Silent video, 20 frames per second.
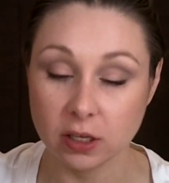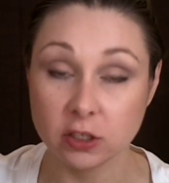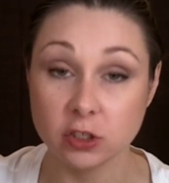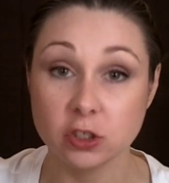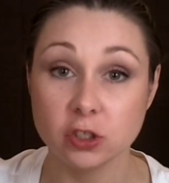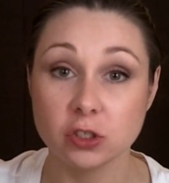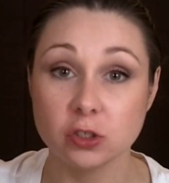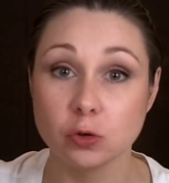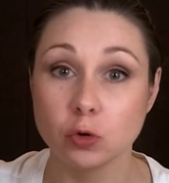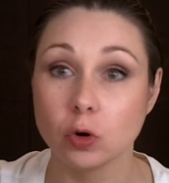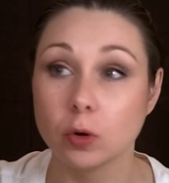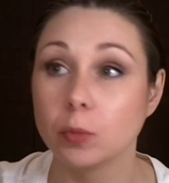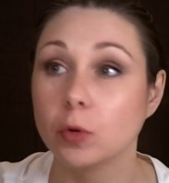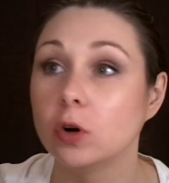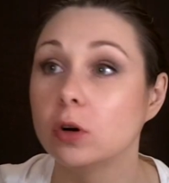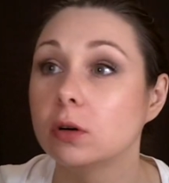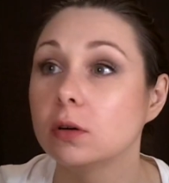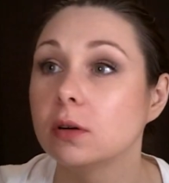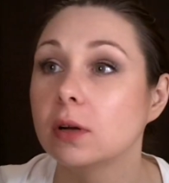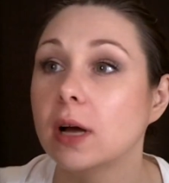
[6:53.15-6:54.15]
That's just
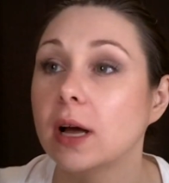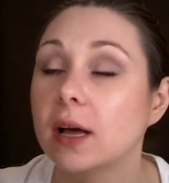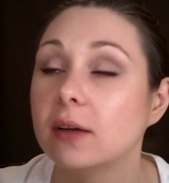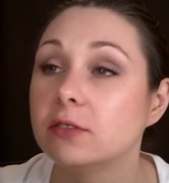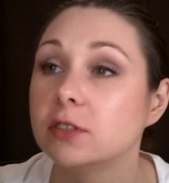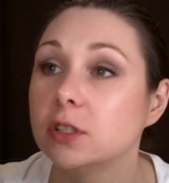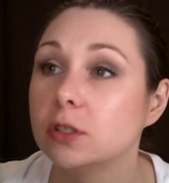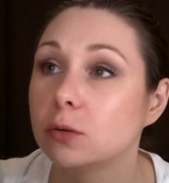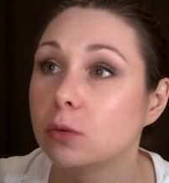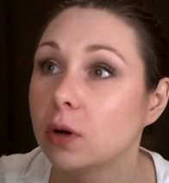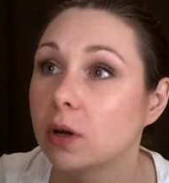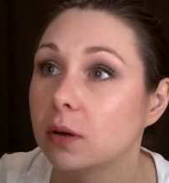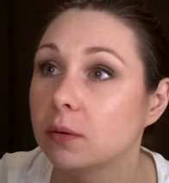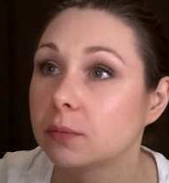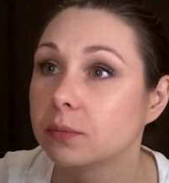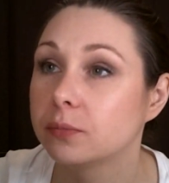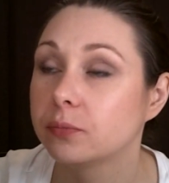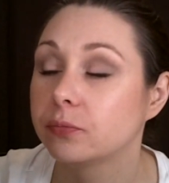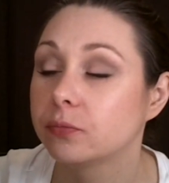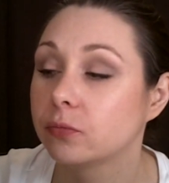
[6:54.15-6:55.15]
normal. I have to
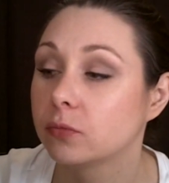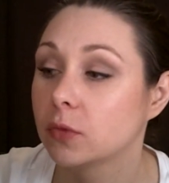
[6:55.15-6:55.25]
um,